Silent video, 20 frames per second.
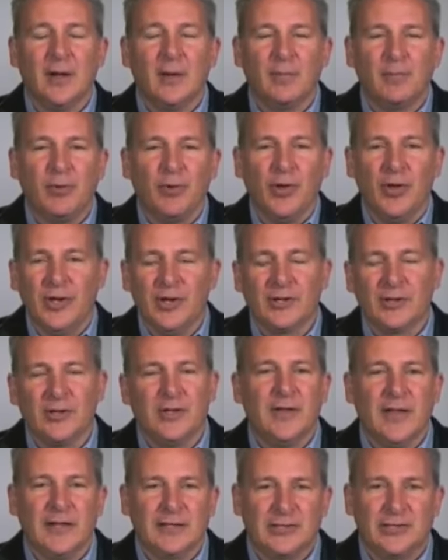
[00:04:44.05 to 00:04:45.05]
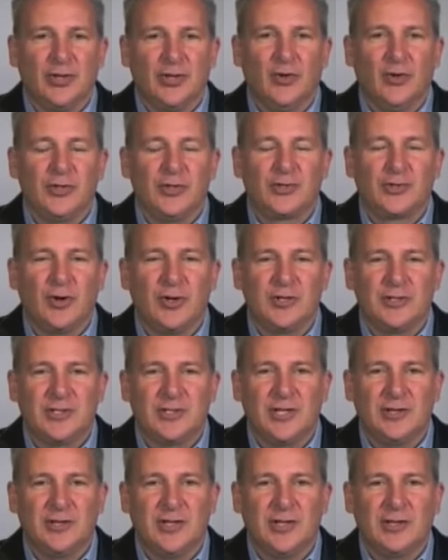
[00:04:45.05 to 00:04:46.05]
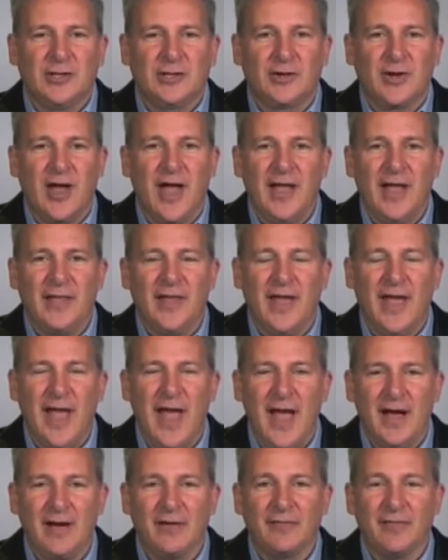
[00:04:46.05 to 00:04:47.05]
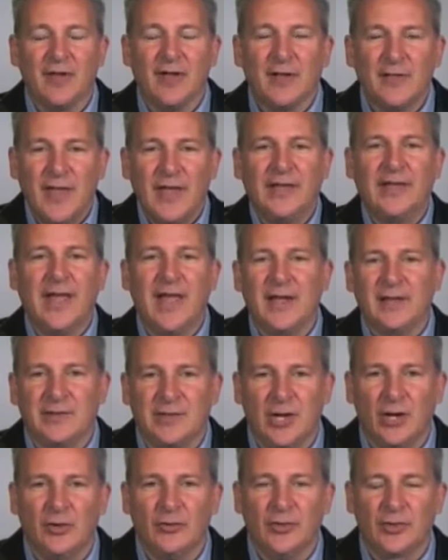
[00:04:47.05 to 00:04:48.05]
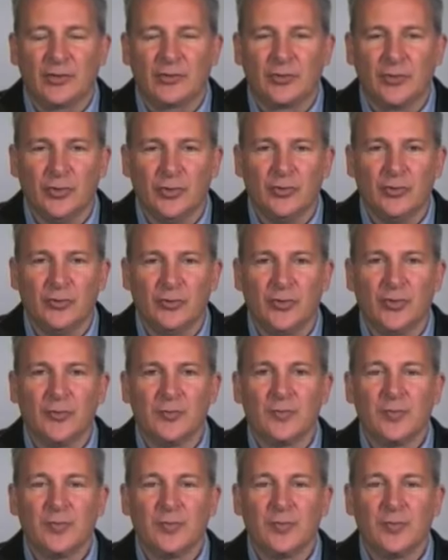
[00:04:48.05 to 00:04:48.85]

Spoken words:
Politically, that's the only choice they think they have. They can't tell the truth.